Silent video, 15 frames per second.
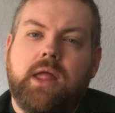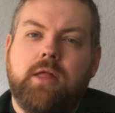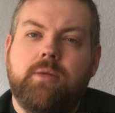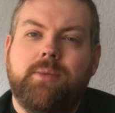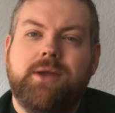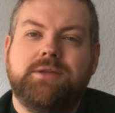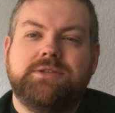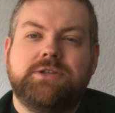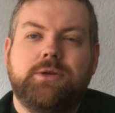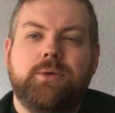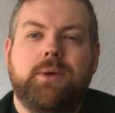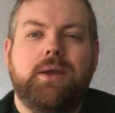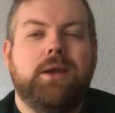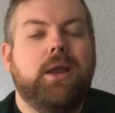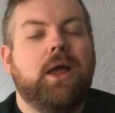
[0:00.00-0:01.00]
elements to
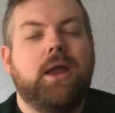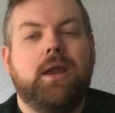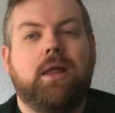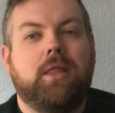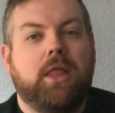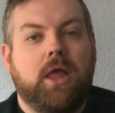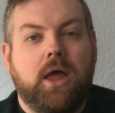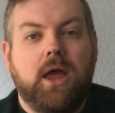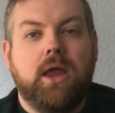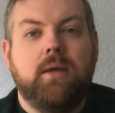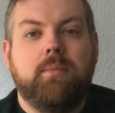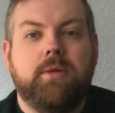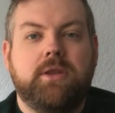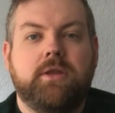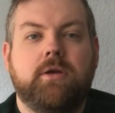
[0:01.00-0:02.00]
it. Not a
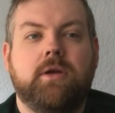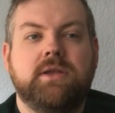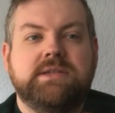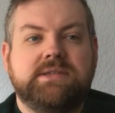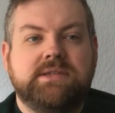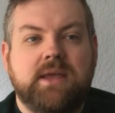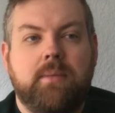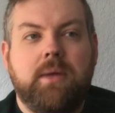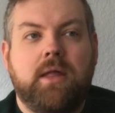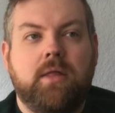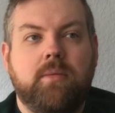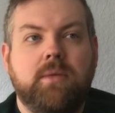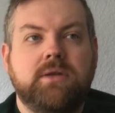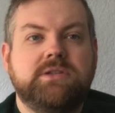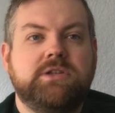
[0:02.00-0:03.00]
lot, but there is some
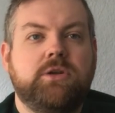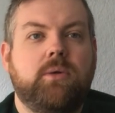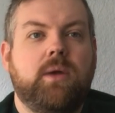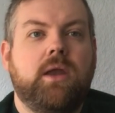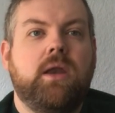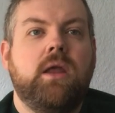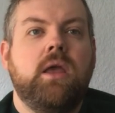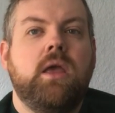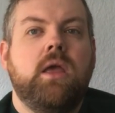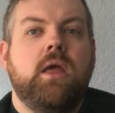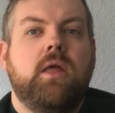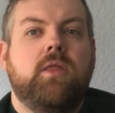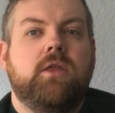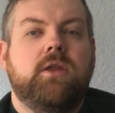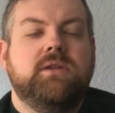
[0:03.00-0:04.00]
elements to it
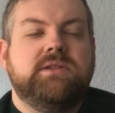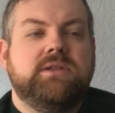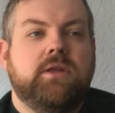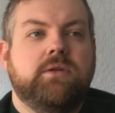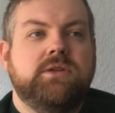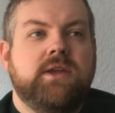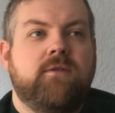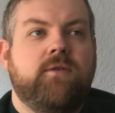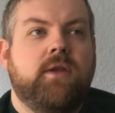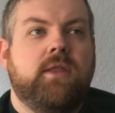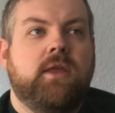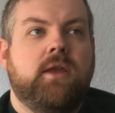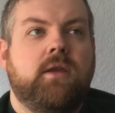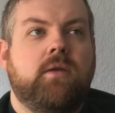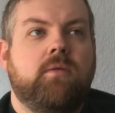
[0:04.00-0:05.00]
that's a little different
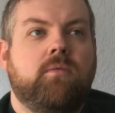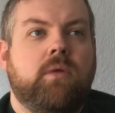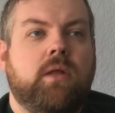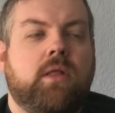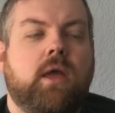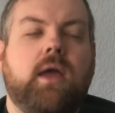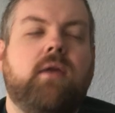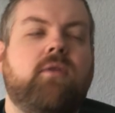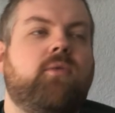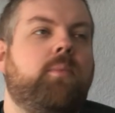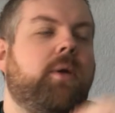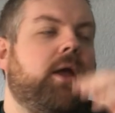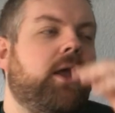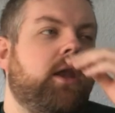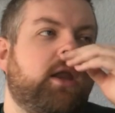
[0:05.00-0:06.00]
than real life.
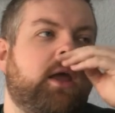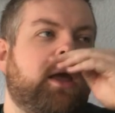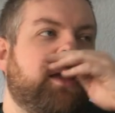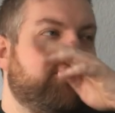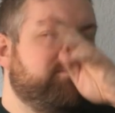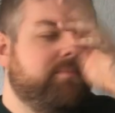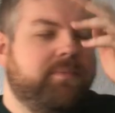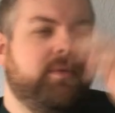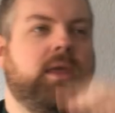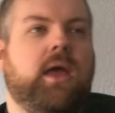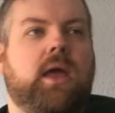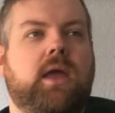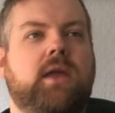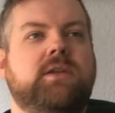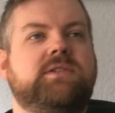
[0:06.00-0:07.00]
But
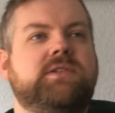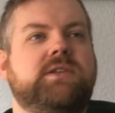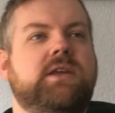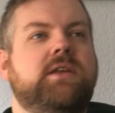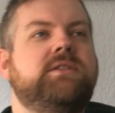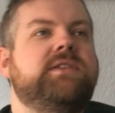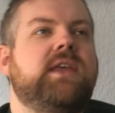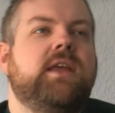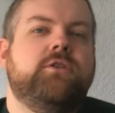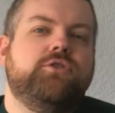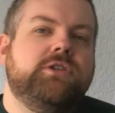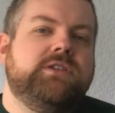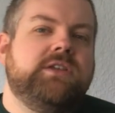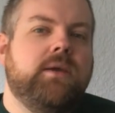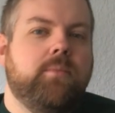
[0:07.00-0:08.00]
yeah, it's an
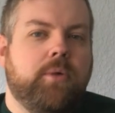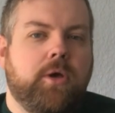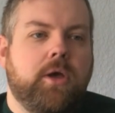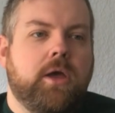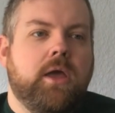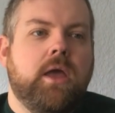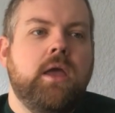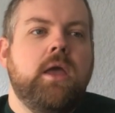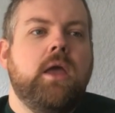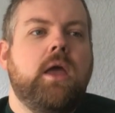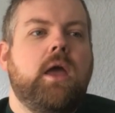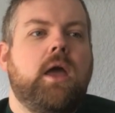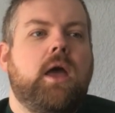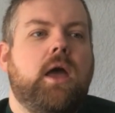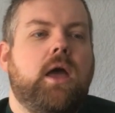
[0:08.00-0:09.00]
interesting book
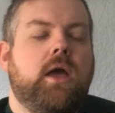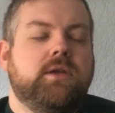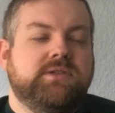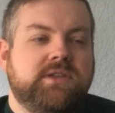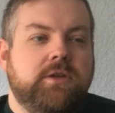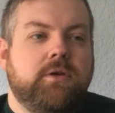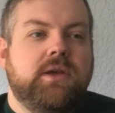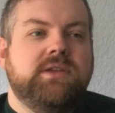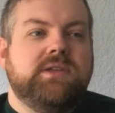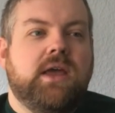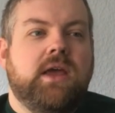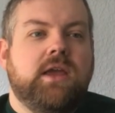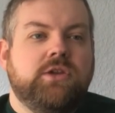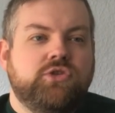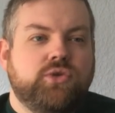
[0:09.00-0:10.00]
series.
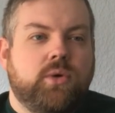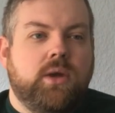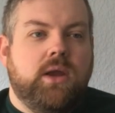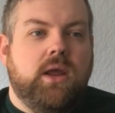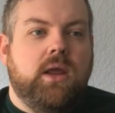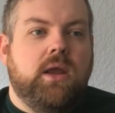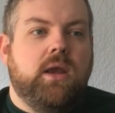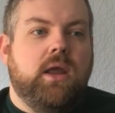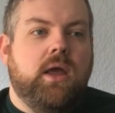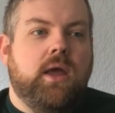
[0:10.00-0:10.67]
I enjoyed it.